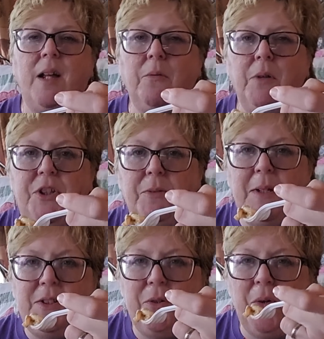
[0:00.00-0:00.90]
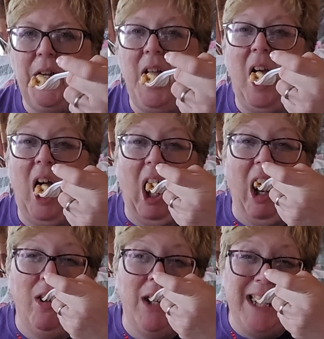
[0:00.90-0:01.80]
I'll read you my story.
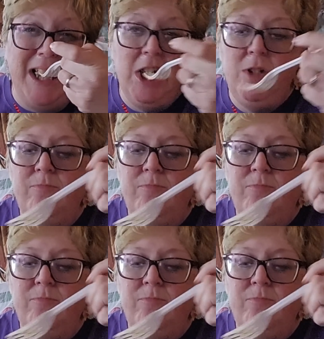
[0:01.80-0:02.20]
Okay?